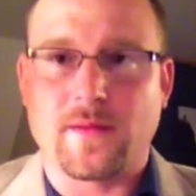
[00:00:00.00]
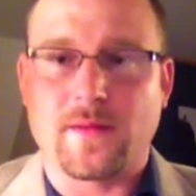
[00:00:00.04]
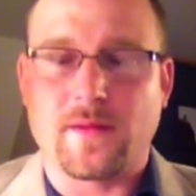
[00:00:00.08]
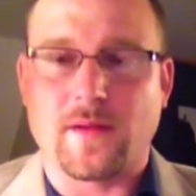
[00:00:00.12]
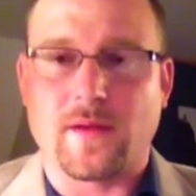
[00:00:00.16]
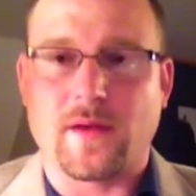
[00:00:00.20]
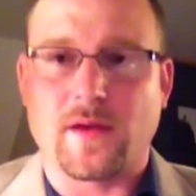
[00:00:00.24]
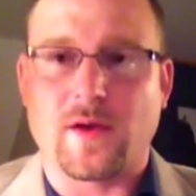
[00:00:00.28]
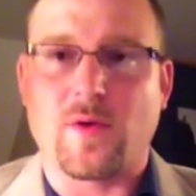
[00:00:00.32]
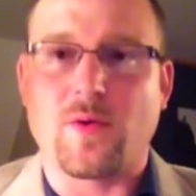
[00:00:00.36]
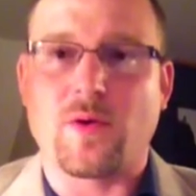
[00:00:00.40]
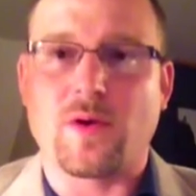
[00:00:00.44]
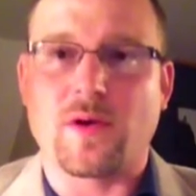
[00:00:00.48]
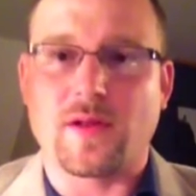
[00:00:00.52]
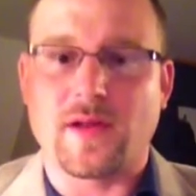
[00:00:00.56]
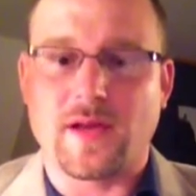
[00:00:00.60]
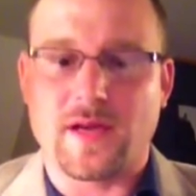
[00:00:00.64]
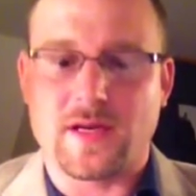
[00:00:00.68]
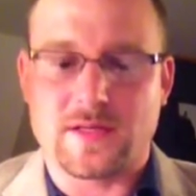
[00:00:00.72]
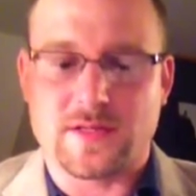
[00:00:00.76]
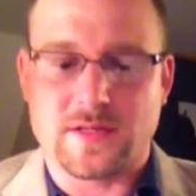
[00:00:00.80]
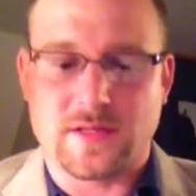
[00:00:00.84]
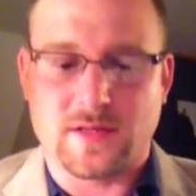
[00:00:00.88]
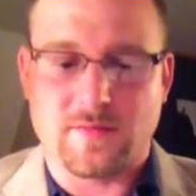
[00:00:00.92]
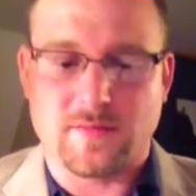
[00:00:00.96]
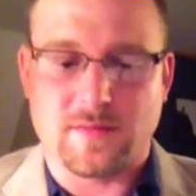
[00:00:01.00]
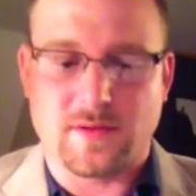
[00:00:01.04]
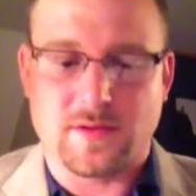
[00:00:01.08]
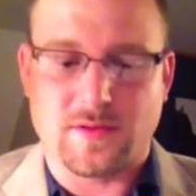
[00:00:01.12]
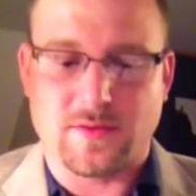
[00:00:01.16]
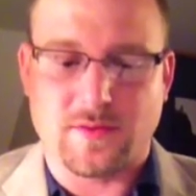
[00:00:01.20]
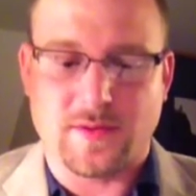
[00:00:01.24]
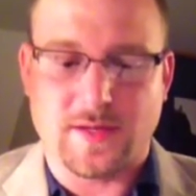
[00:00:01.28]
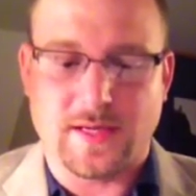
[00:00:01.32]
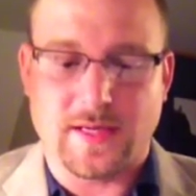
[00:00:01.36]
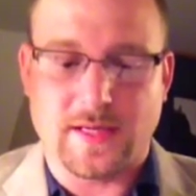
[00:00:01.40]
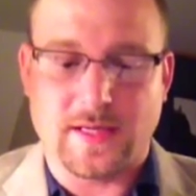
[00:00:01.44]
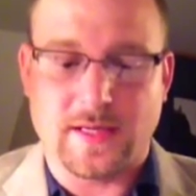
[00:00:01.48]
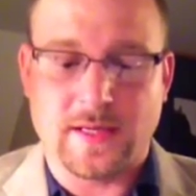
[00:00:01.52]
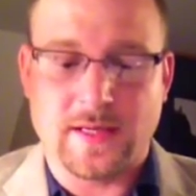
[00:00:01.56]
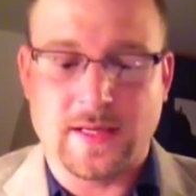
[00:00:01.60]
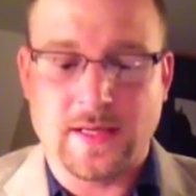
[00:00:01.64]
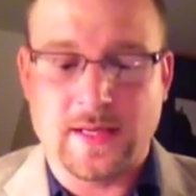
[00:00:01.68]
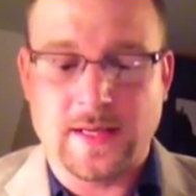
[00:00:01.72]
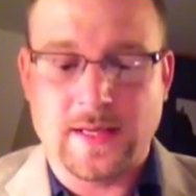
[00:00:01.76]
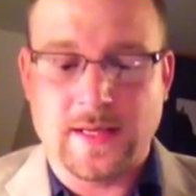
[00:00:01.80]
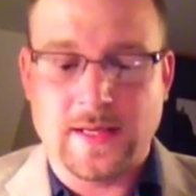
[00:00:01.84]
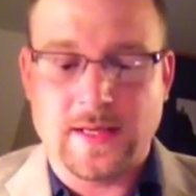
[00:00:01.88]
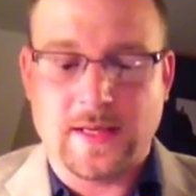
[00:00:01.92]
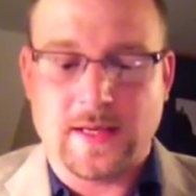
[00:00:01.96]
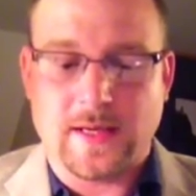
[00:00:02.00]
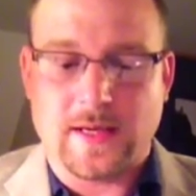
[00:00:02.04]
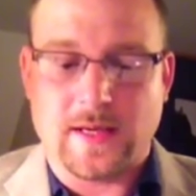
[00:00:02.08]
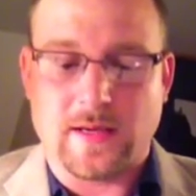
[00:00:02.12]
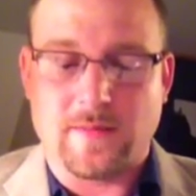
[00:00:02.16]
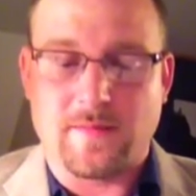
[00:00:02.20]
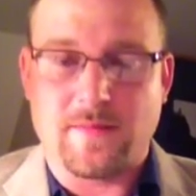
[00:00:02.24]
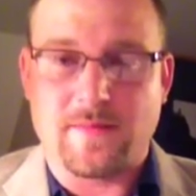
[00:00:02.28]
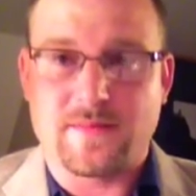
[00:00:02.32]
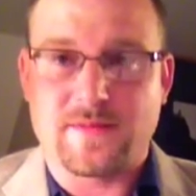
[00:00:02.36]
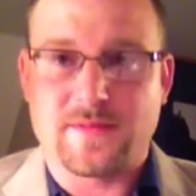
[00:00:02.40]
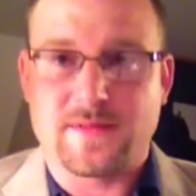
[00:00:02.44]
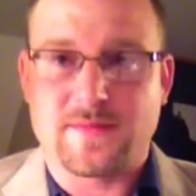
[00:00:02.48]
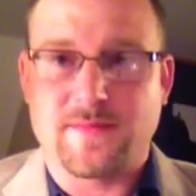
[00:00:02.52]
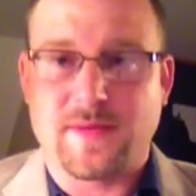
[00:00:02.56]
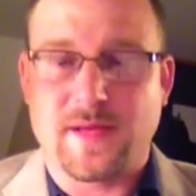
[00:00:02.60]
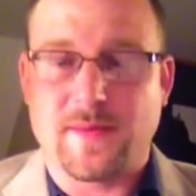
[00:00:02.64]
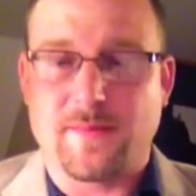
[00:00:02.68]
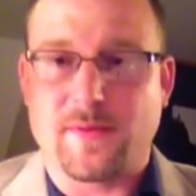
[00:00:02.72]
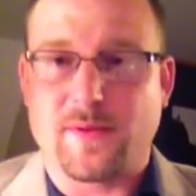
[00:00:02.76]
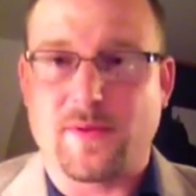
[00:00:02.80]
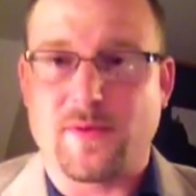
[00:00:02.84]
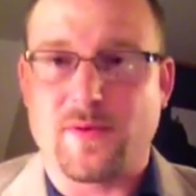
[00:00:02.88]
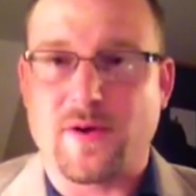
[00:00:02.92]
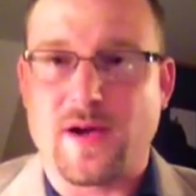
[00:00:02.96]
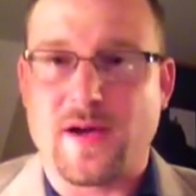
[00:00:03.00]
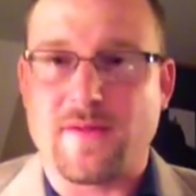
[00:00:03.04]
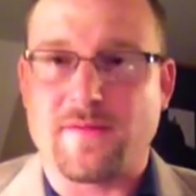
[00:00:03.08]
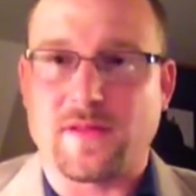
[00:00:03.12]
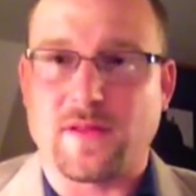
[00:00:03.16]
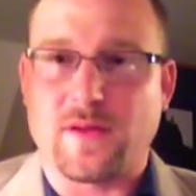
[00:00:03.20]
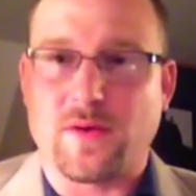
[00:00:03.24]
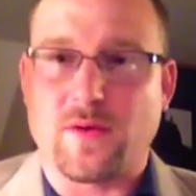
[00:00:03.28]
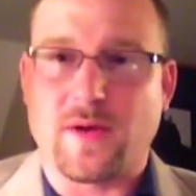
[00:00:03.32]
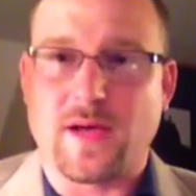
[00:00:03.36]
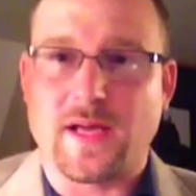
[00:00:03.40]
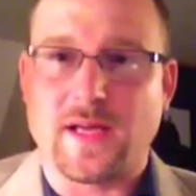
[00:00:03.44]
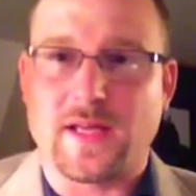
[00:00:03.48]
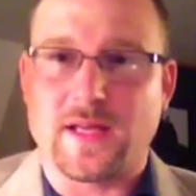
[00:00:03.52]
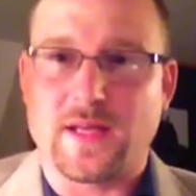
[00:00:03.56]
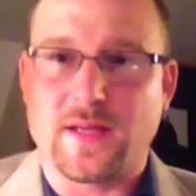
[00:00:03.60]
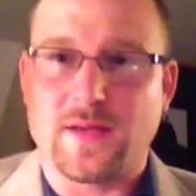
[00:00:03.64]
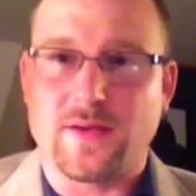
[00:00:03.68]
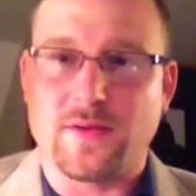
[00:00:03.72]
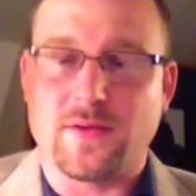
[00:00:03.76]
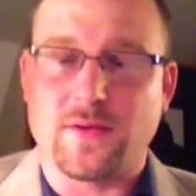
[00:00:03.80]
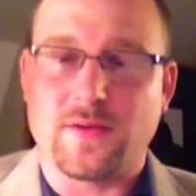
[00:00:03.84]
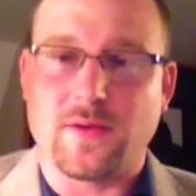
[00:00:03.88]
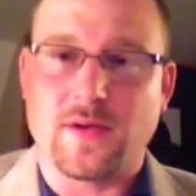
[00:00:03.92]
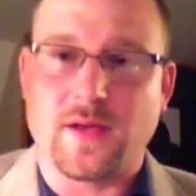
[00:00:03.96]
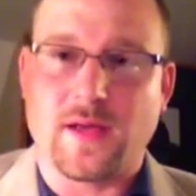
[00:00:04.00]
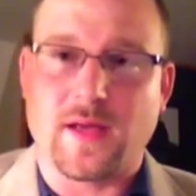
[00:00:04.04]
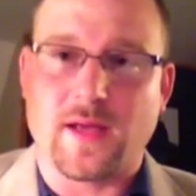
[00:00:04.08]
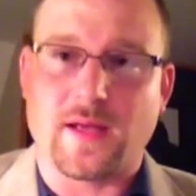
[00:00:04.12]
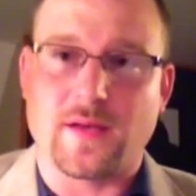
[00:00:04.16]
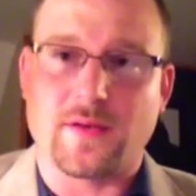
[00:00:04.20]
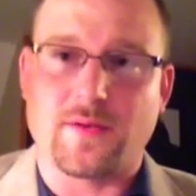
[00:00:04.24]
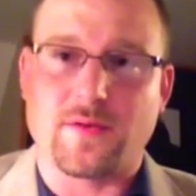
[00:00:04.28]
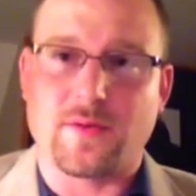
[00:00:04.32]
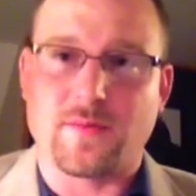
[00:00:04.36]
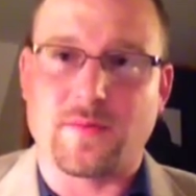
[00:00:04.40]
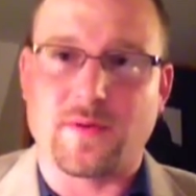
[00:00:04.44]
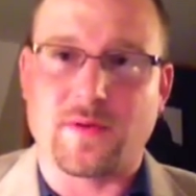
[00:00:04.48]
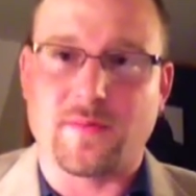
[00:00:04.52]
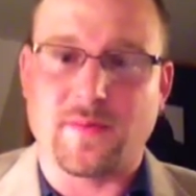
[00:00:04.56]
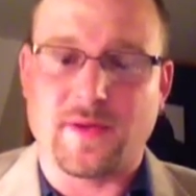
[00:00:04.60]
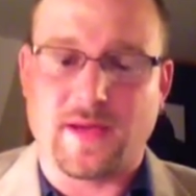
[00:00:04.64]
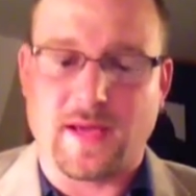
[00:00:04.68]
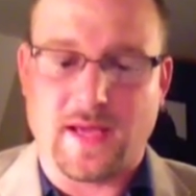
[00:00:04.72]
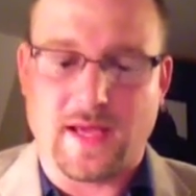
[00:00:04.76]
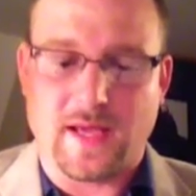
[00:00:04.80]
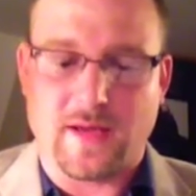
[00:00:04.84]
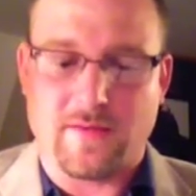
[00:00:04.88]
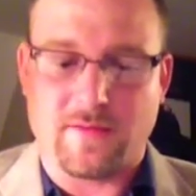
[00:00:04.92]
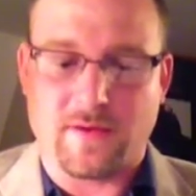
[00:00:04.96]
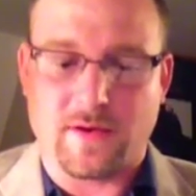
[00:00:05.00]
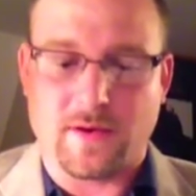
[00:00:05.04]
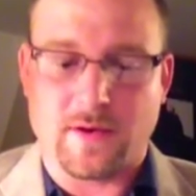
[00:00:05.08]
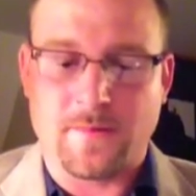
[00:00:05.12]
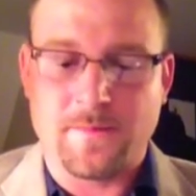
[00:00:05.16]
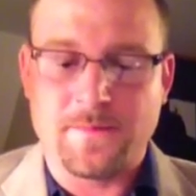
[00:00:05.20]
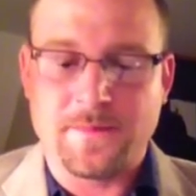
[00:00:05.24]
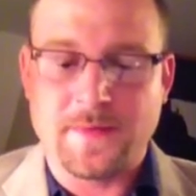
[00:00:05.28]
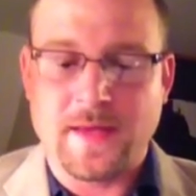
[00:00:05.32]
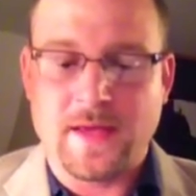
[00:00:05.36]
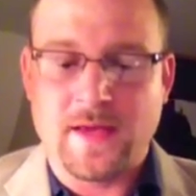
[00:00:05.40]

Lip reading: a correlation between people who have low IQ and criminal behavior.